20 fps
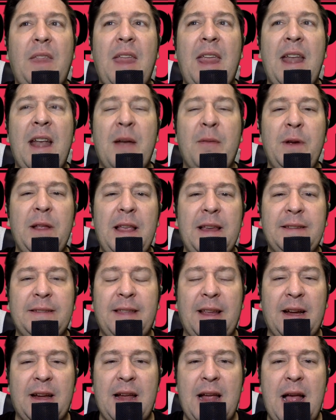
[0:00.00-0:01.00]
And I realized
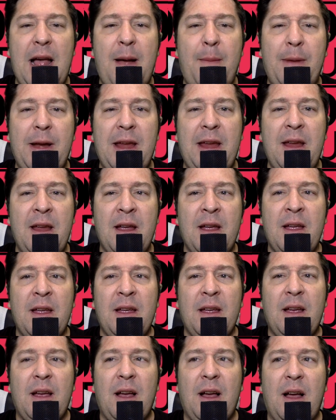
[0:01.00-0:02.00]
that comedy
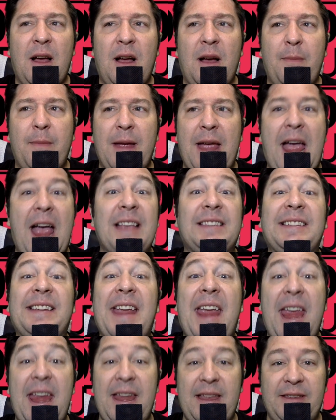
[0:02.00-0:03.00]
has a
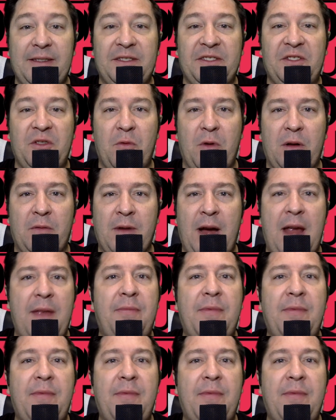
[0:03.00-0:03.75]
cadence to it, right?